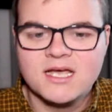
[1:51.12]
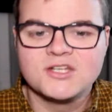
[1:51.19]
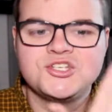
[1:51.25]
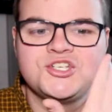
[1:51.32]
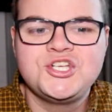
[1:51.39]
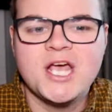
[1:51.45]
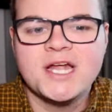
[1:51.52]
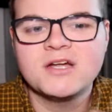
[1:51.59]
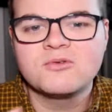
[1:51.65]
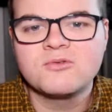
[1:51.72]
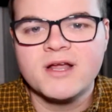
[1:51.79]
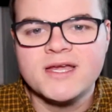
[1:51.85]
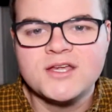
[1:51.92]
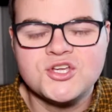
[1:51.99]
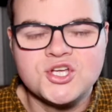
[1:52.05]

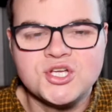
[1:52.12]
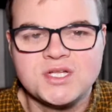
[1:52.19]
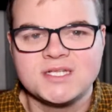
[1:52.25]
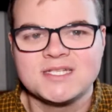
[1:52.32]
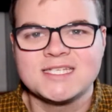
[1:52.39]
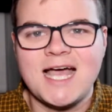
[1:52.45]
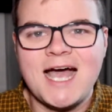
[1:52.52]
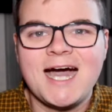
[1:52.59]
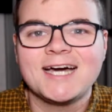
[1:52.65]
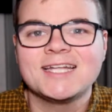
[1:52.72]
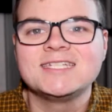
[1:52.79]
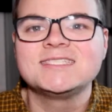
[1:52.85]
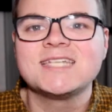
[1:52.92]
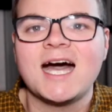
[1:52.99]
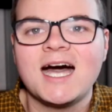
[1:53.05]
generations
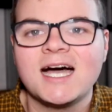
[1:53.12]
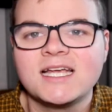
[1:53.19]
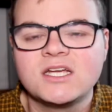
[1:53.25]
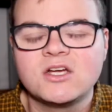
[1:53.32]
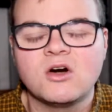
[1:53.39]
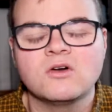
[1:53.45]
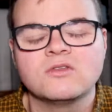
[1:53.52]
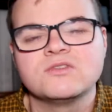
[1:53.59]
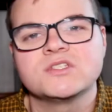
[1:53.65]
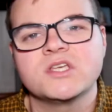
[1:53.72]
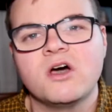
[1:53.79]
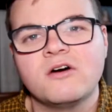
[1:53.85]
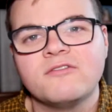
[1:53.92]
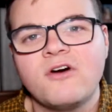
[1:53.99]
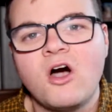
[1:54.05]
and icons
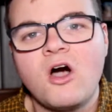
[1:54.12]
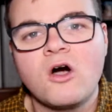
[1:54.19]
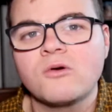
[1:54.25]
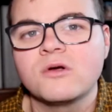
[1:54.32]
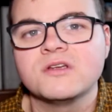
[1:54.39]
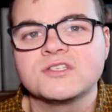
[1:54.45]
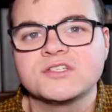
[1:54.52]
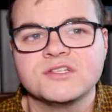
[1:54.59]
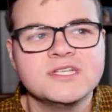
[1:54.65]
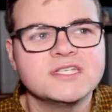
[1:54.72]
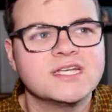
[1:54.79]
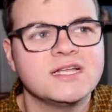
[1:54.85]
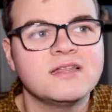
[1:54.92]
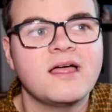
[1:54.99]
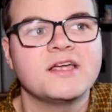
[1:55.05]
of horror. So
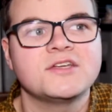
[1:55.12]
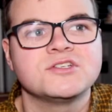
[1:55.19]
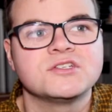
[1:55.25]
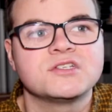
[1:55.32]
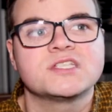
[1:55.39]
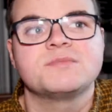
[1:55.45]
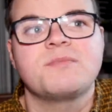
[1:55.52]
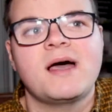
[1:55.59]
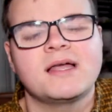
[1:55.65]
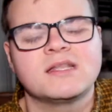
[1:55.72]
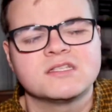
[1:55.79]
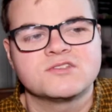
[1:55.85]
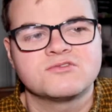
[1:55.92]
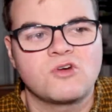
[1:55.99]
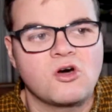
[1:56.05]
this collection
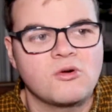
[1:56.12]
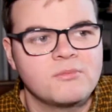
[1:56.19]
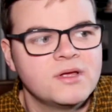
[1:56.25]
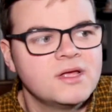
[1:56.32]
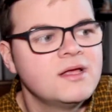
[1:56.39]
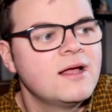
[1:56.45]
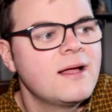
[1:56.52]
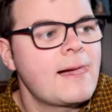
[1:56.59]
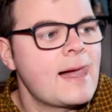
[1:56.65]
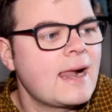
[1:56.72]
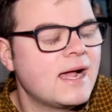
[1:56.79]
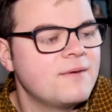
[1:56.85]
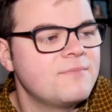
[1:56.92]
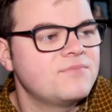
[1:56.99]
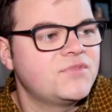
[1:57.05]
spans from
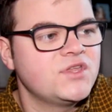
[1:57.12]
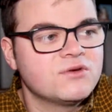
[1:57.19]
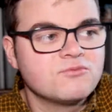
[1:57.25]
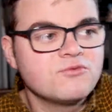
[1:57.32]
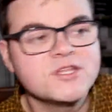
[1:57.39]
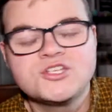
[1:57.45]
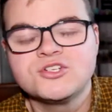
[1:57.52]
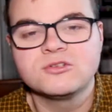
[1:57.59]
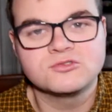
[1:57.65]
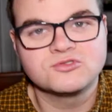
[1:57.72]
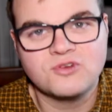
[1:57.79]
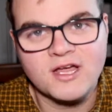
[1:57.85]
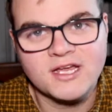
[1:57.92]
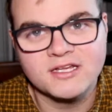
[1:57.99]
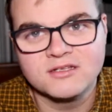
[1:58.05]
the original
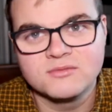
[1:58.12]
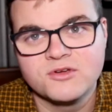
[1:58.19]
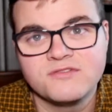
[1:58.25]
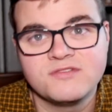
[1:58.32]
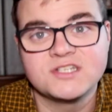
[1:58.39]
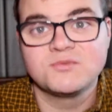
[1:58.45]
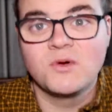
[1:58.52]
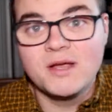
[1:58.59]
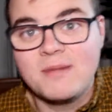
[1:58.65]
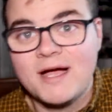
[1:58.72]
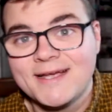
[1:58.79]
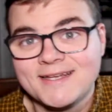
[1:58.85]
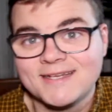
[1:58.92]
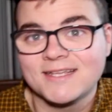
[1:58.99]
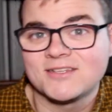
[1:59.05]
Dracula movies way
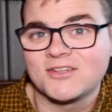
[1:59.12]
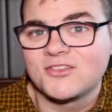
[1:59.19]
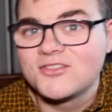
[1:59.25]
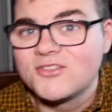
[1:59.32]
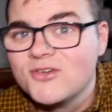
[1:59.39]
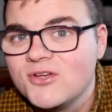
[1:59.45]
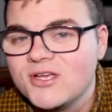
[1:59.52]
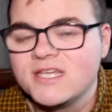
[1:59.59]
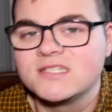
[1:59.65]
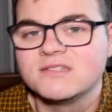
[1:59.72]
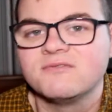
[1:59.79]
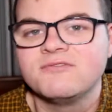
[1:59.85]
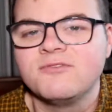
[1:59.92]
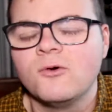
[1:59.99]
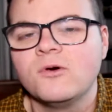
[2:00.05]
back in like the 30s
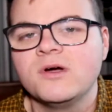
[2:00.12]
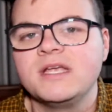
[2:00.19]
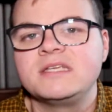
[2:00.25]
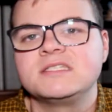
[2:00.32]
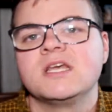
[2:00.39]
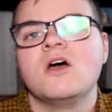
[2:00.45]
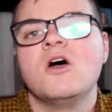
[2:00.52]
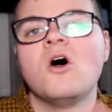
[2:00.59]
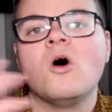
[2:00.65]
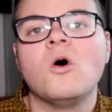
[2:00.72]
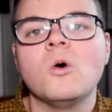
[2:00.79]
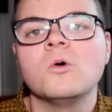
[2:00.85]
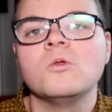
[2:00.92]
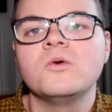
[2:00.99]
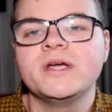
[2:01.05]
and 40s
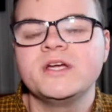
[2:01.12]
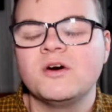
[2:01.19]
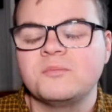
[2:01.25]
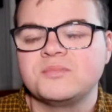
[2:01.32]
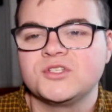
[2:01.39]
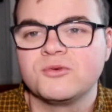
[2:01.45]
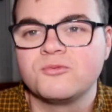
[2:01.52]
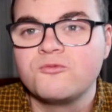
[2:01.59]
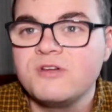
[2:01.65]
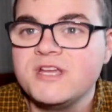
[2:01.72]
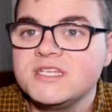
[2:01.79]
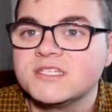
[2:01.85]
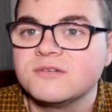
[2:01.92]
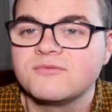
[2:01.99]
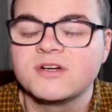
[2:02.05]
all the way up to
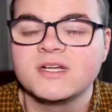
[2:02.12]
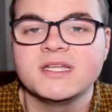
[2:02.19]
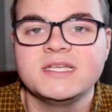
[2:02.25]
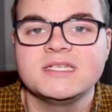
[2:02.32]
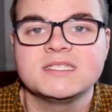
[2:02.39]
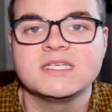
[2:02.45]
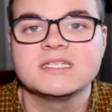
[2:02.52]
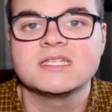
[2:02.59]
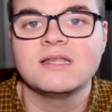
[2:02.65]
recent releases